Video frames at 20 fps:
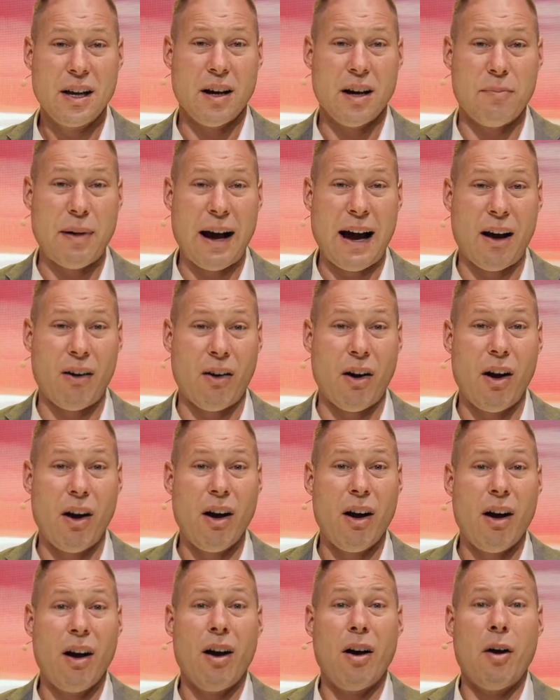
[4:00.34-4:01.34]
about
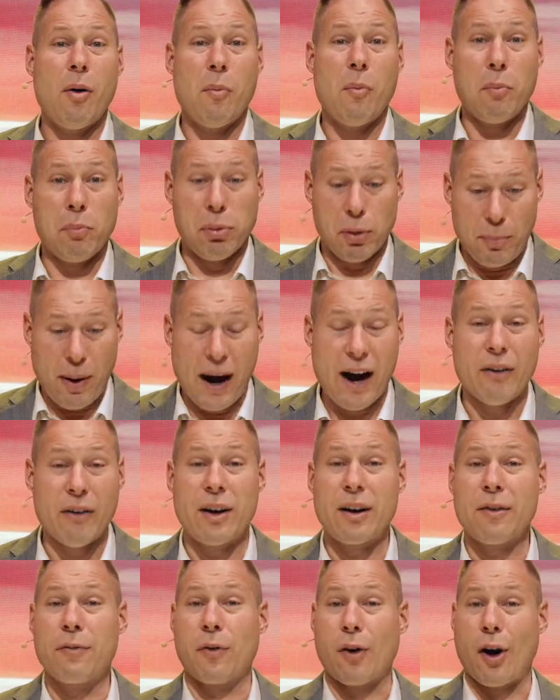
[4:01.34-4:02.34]

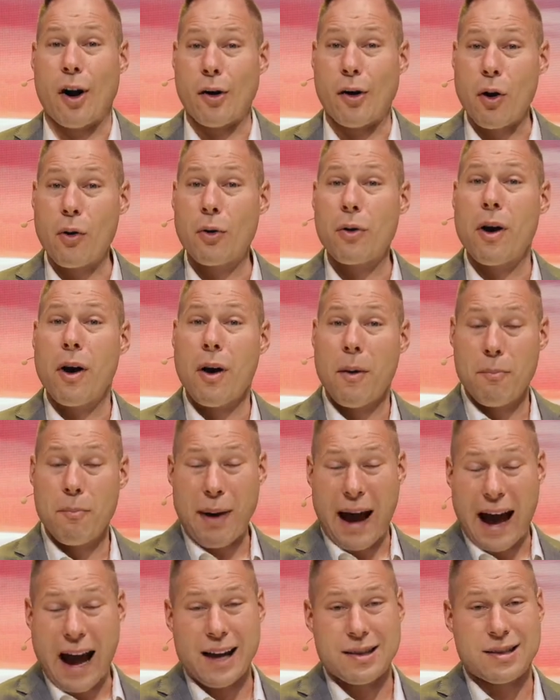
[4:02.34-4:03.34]
preparing for our own
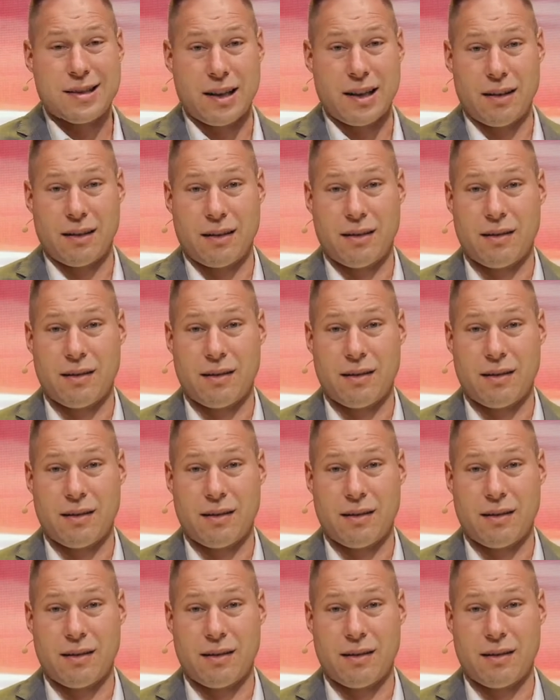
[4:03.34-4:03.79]
passing.